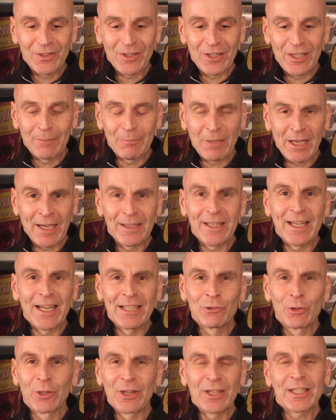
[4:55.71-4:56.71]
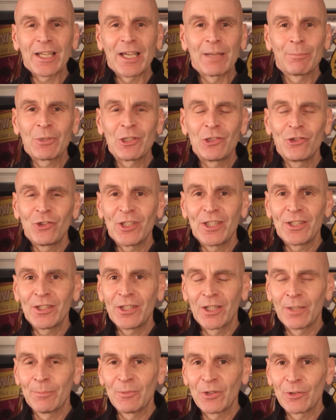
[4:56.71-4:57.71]
to them. I don't think I
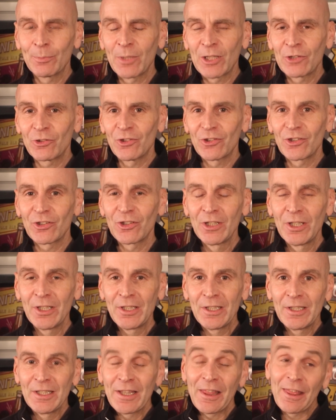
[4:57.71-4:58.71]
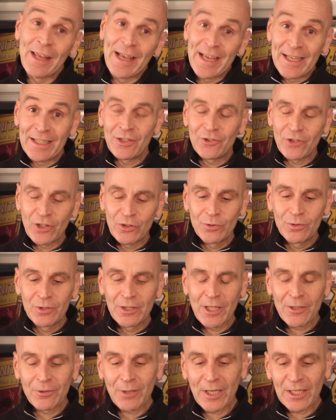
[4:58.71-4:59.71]
appreciated them as much as then as I do
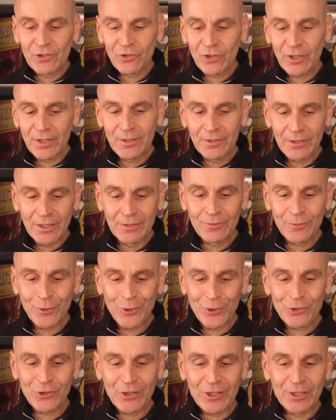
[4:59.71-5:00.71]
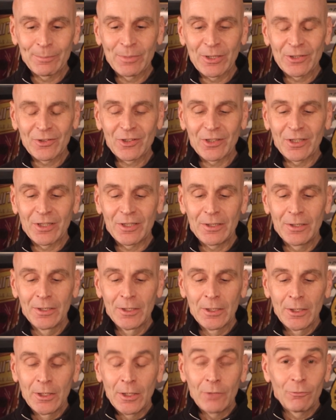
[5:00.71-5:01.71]
now actually, unfortunately, but
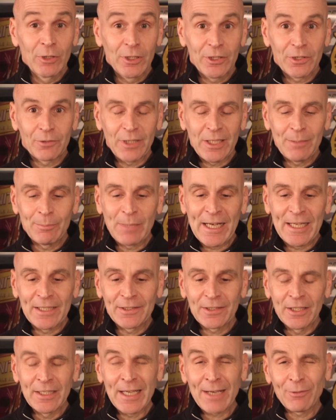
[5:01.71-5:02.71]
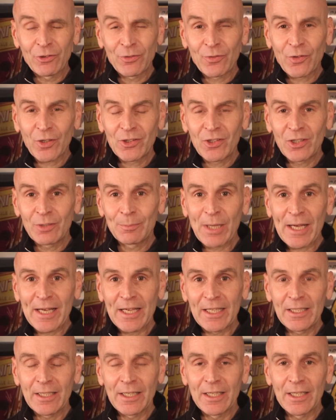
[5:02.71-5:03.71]
really great band. And that was fronted
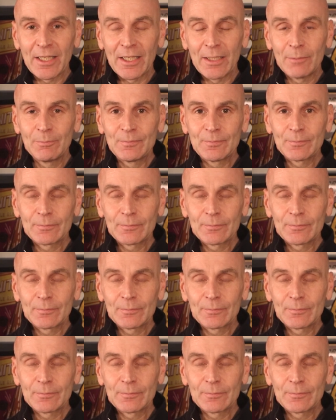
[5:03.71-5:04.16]
by